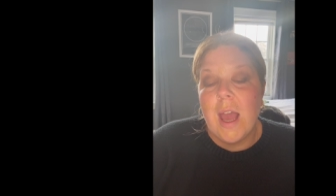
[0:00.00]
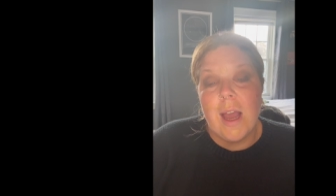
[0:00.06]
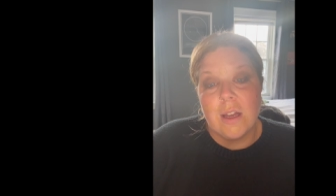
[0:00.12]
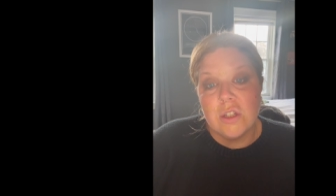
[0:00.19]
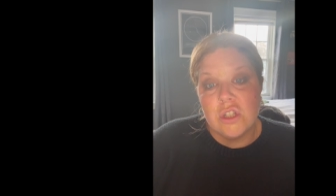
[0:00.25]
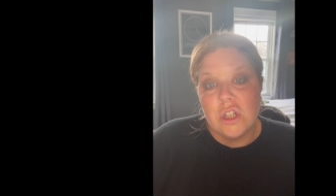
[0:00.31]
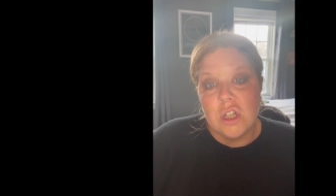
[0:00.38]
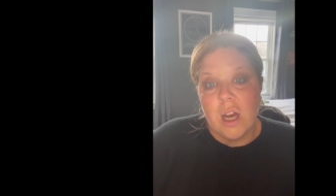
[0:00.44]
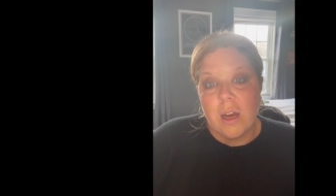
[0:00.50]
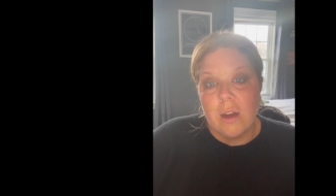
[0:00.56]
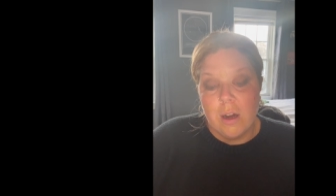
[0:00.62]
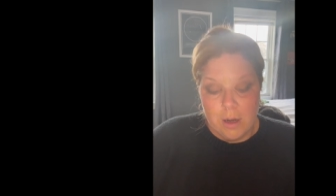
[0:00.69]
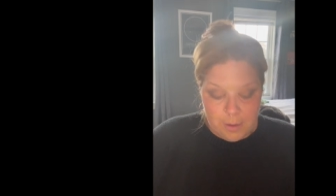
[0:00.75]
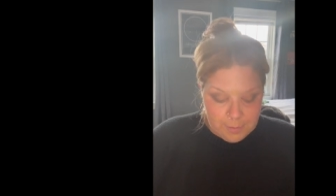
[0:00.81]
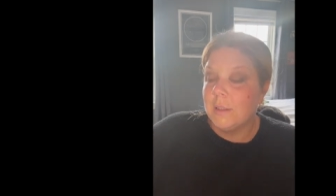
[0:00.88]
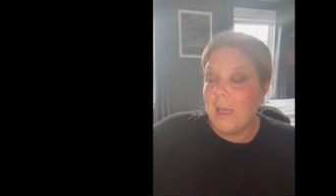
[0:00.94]

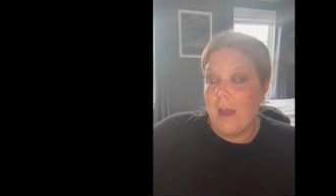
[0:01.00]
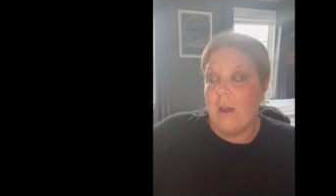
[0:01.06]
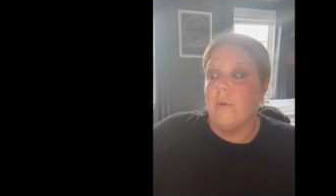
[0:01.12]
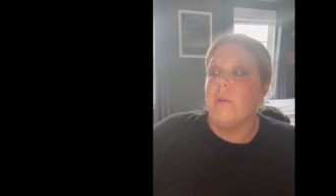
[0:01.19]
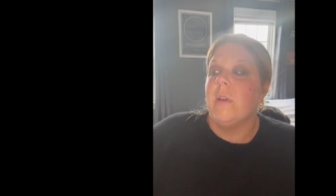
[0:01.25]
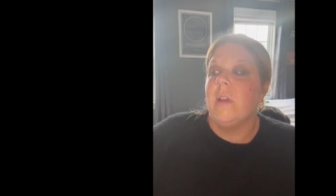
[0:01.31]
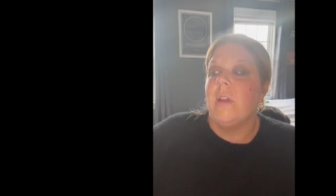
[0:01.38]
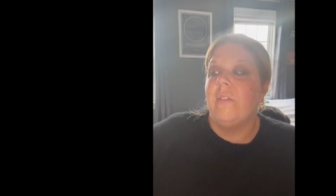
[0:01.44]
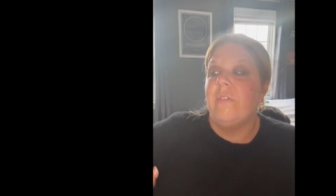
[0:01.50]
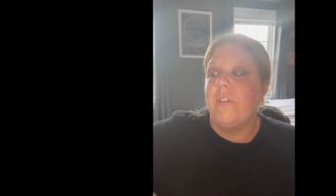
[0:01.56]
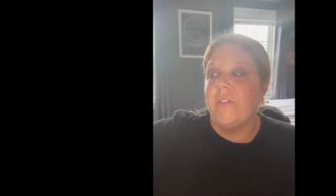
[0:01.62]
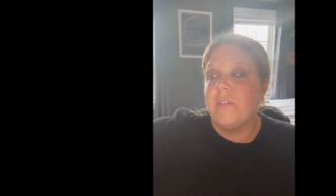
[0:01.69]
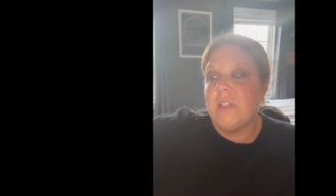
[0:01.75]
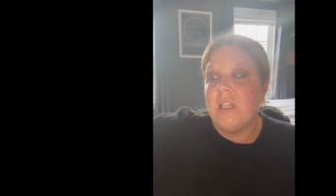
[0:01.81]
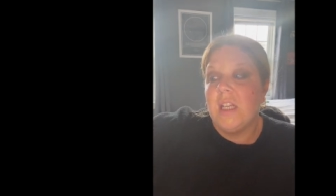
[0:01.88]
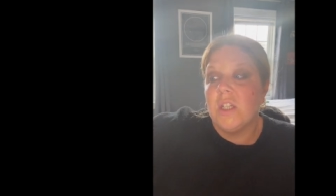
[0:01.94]
exchequer. Now, in
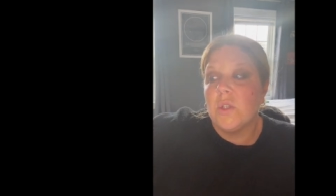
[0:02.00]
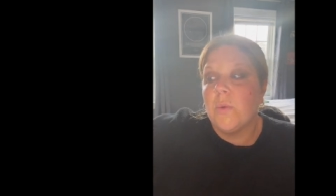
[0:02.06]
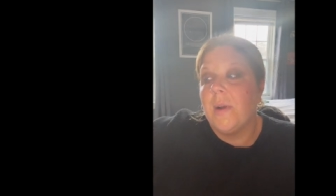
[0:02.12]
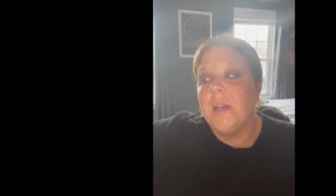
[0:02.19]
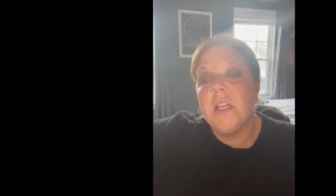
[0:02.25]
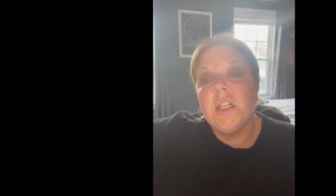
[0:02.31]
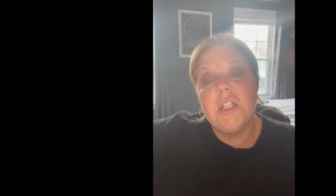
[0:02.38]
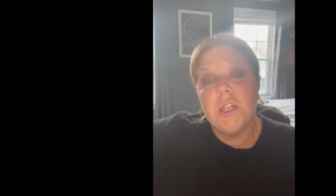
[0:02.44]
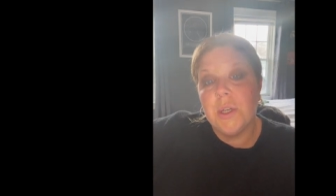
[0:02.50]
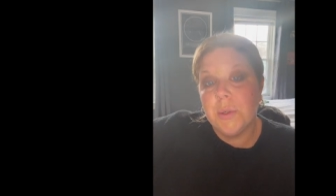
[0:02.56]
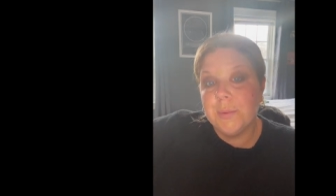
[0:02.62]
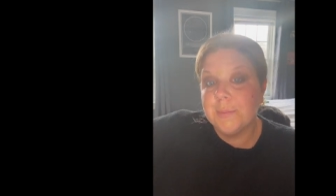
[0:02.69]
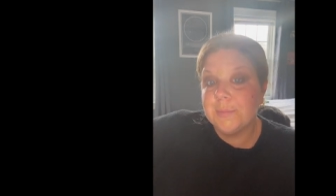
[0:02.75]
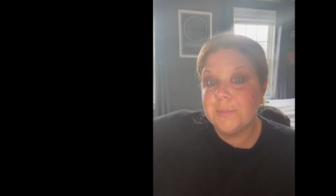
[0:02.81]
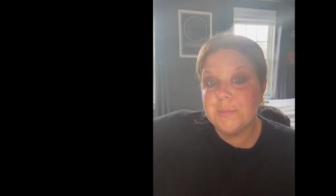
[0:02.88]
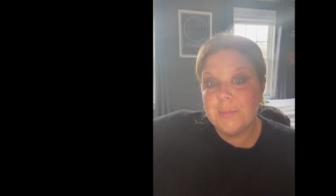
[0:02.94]

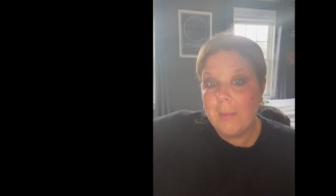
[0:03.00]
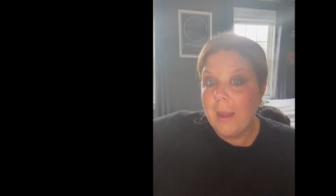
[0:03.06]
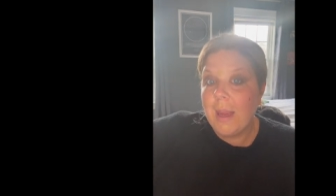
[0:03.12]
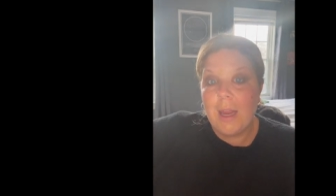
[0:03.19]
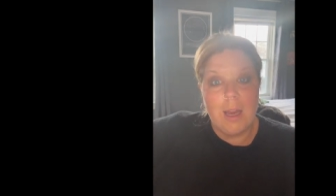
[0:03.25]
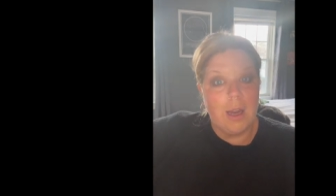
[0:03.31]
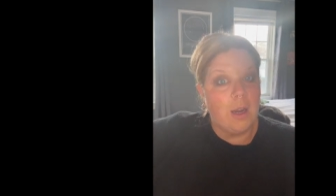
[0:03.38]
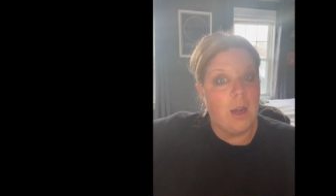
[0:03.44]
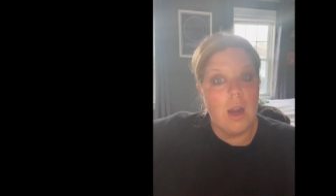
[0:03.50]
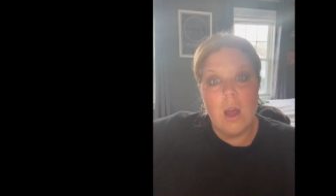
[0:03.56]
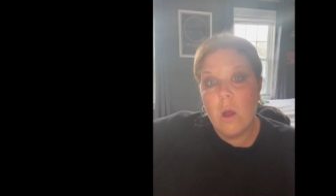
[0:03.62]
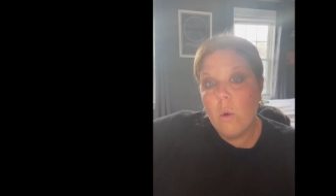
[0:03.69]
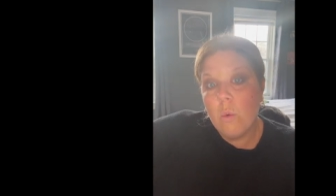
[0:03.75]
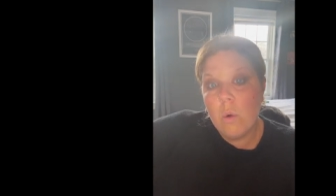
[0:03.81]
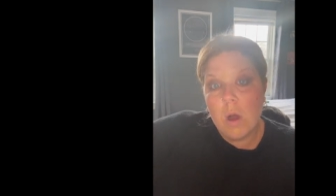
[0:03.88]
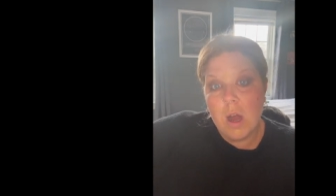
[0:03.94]
1522, in
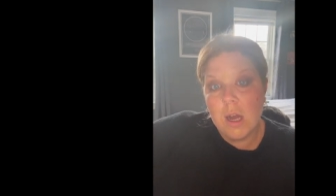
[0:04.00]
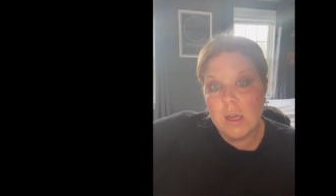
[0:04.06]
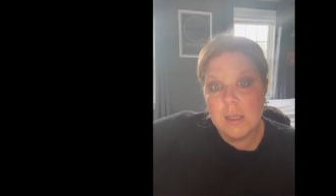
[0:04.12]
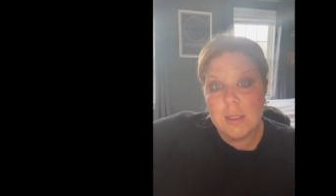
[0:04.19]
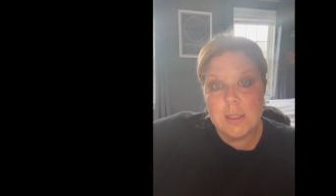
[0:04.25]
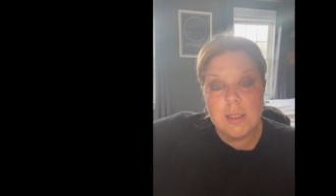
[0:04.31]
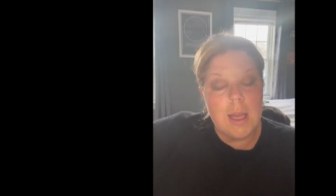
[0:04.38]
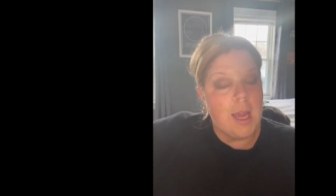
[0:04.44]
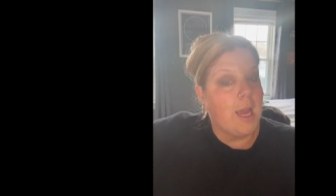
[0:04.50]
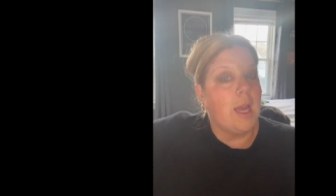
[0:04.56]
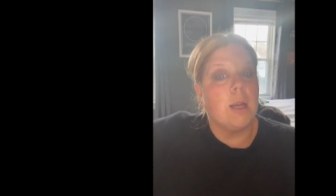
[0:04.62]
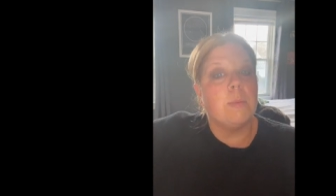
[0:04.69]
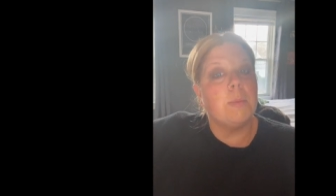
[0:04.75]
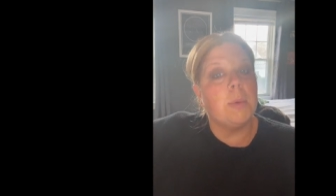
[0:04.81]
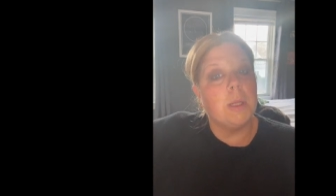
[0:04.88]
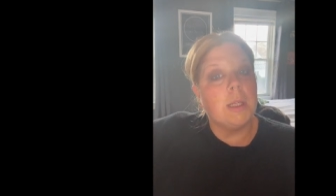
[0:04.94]
walks
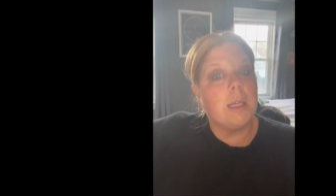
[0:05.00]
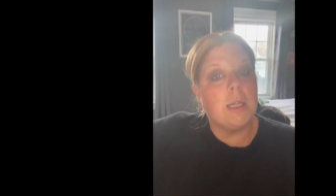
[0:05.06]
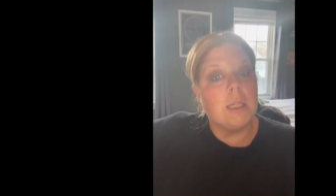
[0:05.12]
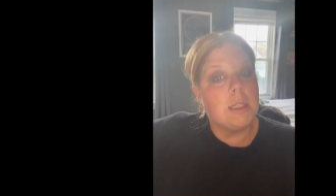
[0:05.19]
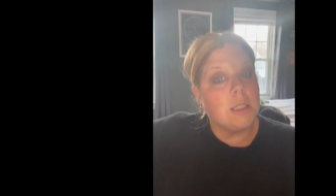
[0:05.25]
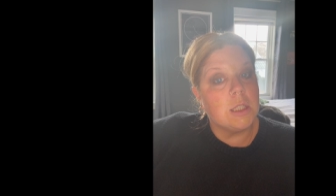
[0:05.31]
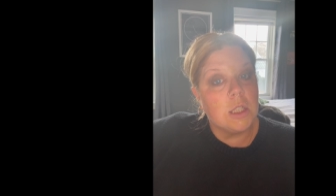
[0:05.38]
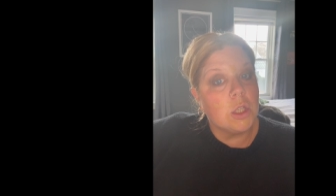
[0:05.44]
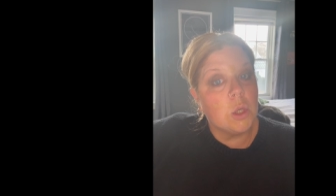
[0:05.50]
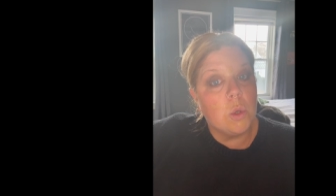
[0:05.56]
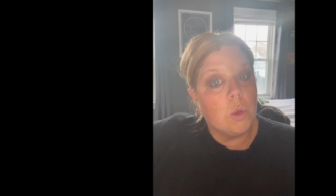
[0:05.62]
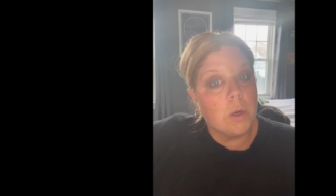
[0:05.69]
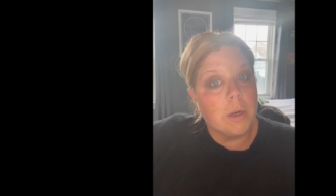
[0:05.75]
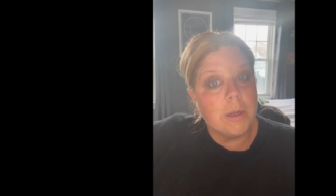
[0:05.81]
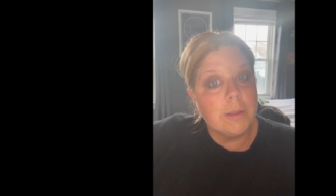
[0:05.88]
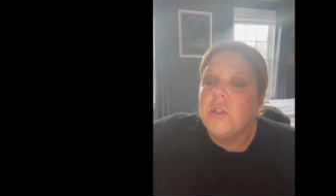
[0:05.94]
Anne Boleyn to
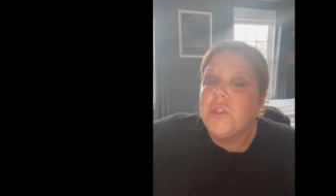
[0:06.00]
court.